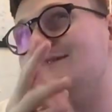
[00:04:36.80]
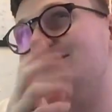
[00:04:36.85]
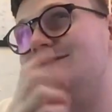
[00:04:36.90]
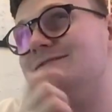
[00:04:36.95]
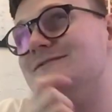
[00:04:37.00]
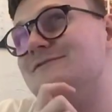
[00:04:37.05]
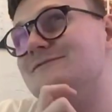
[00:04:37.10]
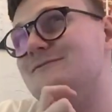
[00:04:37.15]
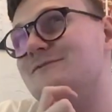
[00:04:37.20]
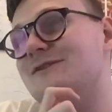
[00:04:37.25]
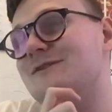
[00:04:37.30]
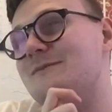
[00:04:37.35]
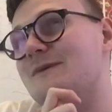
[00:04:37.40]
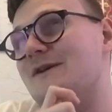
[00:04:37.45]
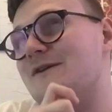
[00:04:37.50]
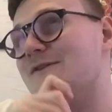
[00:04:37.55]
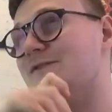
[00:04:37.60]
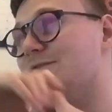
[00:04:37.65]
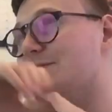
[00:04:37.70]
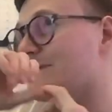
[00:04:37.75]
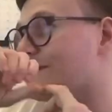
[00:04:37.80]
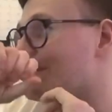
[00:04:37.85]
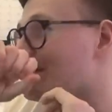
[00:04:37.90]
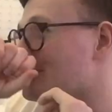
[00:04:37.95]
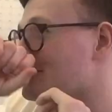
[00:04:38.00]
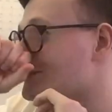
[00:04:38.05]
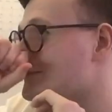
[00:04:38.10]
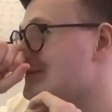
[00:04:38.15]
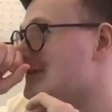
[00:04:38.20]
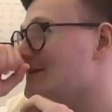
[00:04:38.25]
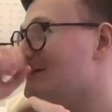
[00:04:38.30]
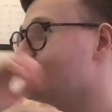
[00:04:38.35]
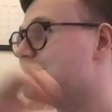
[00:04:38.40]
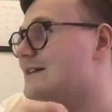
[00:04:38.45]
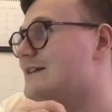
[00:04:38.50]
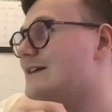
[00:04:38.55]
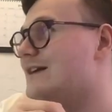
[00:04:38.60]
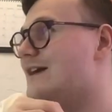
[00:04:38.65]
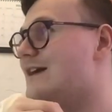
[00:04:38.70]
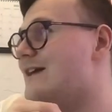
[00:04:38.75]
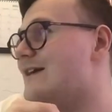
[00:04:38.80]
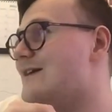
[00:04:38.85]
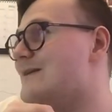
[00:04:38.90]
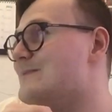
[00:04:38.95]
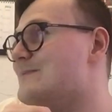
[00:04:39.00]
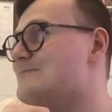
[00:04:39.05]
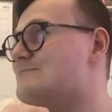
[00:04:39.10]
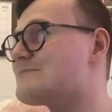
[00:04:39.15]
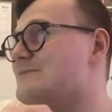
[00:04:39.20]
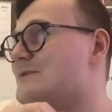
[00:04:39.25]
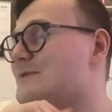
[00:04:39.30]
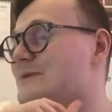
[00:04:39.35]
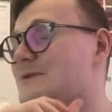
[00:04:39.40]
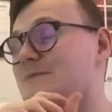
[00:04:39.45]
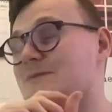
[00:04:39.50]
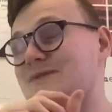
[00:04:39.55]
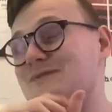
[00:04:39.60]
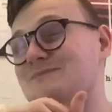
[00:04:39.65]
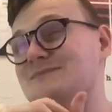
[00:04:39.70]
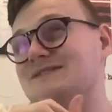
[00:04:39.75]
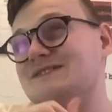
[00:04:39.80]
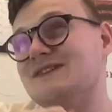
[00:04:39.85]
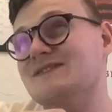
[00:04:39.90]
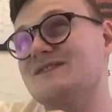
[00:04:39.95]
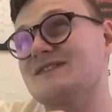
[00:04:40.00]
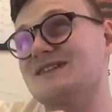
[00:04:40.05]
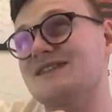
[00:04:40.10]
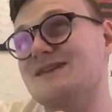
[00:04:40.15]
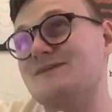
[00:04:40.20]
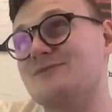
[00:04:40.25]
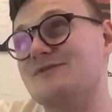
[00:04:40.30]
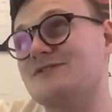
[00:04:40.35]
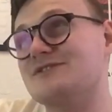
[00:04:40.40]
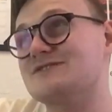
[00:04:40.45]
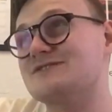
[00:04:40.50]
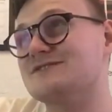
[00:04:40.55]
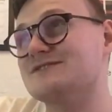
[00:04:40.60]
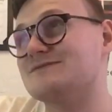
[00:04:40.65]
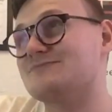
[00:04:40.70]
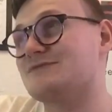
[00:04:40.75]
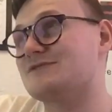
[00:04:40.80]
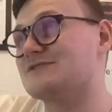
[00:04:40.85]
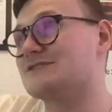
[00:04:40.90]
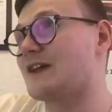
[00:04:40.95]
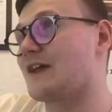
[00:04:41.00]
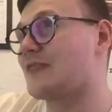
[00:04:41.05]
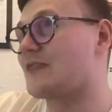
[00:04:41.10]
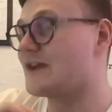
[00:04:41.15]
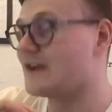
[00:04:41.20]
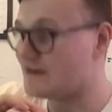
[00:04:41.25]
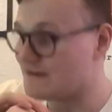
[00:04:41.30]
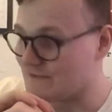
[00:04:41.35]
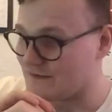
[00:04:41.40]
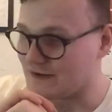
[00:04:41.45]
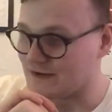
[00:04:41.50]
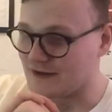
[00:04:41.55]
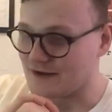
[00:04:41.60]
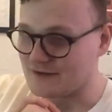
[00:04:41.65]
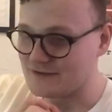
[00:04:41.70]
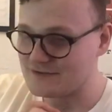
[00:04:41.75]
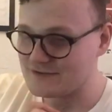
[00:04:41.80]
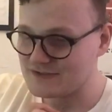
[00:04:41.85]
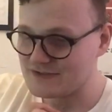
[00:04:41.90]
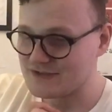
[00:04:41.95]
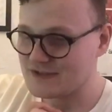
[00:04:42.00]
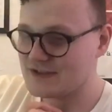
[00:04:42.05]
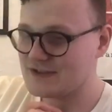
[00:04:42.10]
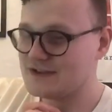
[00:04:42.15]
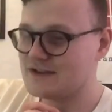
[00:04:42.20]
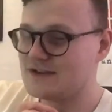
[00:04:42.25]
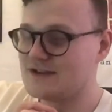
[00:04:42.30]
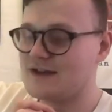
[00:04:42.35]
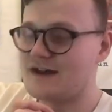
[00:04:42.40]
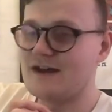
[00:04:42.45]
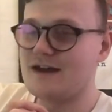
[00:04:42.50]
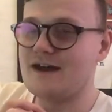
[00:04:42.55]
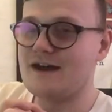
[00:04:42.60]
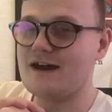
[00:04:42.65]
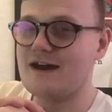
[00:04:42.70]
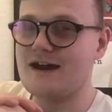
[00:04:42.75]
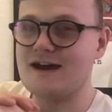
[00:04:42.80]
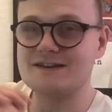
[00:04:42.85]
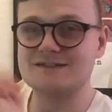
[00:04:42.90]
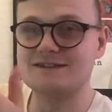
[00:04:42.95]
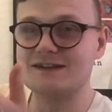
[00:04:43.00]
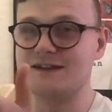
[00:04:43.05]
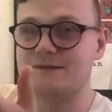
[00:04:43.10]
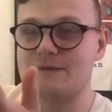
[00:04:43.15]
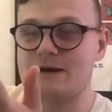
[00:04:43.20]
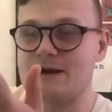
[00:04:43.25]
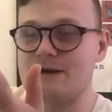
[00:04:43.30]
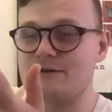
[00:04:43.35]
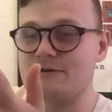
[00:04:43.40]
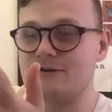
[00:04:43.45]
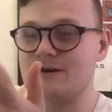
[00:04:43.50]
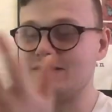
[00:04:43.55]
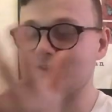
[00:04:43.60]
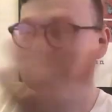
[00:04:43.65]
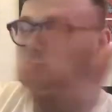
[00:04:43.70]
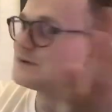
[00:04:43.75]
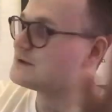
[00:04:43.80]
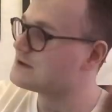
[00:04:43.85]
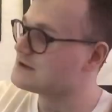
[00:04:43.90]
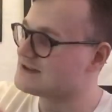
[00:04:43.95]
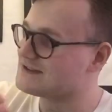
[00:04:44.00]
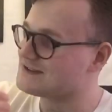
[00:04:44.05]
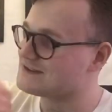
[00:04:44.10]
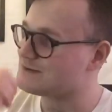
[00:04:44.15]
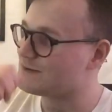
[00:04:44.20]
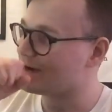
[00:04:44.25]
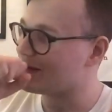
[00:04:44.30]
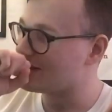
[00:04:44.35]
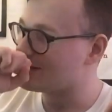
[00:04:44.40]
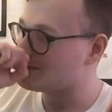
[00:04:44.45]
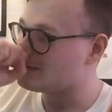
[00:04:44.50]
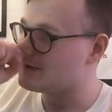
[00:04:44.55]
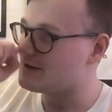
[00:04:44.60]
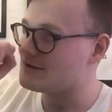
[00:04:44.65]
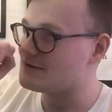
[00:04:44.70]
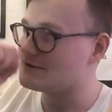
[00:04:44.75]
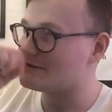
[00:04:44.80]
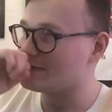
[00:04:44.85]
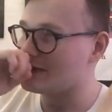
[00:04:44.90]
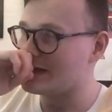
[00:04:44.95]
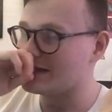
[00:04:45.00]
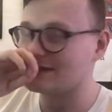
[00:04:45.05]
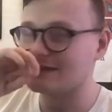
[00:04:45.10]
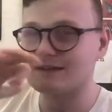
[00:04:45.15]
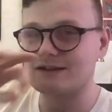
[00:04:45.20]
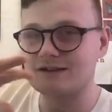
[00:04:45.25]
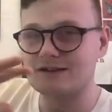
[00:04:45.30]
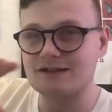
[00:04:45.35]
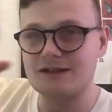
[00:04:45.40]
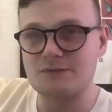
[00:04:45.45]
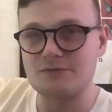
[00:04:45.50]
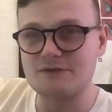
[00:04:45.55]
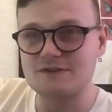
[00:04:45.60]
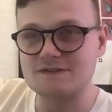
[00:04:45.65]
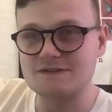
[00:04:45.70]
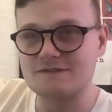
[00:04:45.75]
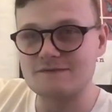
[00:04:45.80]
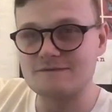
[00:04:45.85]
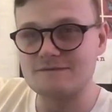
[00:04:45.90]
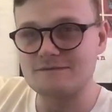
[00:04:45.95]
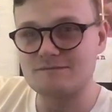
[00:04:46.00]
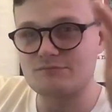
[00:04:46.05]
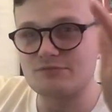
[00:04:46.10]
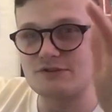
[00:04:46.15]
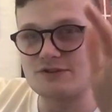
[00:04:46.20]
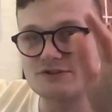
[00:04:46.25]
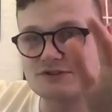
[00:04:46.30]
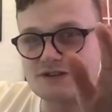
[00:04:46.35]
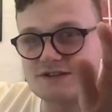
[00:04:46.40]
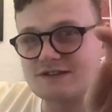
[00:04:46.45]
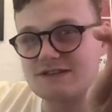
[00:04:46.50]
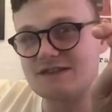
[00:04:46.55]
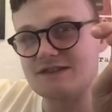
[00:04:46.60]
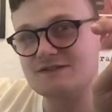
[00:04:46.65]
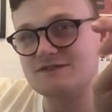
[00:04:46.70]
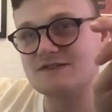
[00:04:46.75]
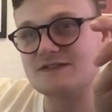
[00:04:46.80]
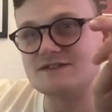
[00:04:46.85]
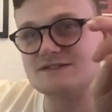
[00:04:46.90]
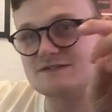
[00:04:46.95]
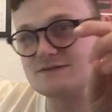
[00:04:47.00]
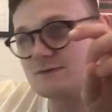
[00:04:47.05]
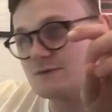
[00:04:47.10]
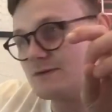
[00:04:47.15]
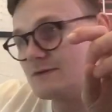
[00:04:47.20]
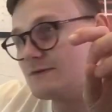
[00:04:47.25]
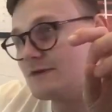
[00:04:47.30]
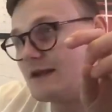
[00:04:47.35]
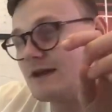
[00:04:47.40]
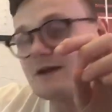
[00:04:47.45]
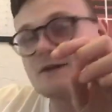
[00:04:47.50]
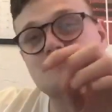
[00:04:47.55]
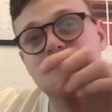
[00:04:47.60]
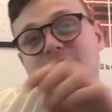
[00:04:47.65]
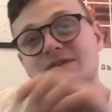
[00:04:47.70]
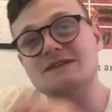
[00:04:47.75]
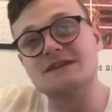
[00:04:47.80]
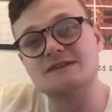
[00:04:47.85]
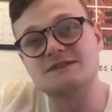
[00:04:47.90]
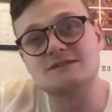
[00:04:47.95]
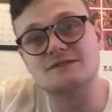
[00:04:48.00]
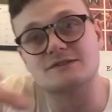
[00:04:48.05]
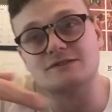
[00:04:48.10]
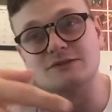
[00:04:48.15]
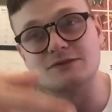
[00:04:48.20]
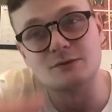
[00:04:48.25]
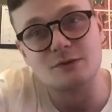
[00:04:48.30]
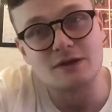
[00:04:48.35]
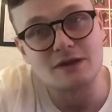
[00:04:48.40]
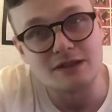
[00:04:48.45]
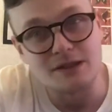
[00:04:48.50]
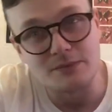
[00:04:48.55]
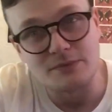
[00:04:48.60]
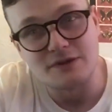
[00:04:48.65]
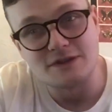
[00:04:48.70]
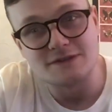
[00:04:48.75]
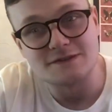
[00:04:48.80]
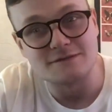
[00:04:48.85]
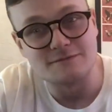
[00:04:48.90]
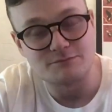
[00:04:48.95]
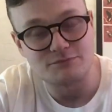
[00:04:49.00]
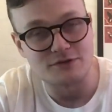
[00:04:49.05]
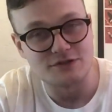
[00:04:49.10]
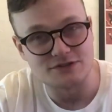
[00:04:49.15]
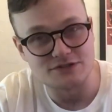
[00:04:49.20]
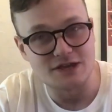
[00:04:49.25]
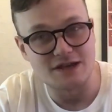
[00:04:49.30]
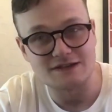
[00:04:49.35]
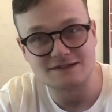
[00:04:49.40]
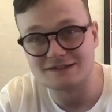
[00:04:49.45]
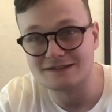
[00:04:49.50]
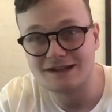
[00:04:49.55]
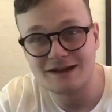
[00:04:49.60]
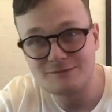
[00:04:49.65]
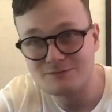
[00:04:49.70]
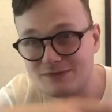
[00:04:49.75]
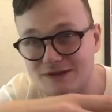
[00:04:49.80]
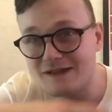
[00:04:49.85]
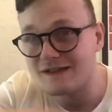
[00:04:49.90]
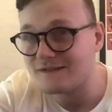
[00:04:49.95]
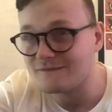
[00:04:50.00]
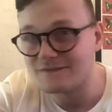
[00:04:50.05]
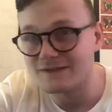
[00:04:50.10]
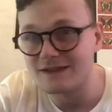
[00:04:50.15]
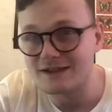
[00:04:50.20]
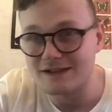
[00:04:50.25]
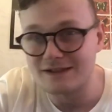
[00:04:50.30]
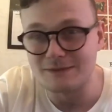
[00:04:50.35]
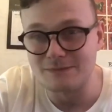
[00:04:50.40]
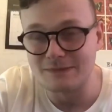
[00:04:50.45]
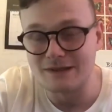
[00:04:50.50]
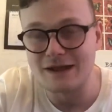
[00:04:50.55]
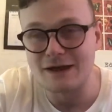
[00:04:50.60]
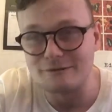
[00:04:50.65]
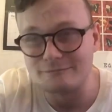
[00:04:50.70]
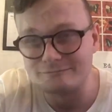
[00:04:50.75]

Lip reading: on one of my other videos, one of my No.7 collaborations project theory videos, I said about in 2012 Ed did a collaborative project, and in 2022 Ed potentially could do a collaborative project. And I'll play that for you clip now.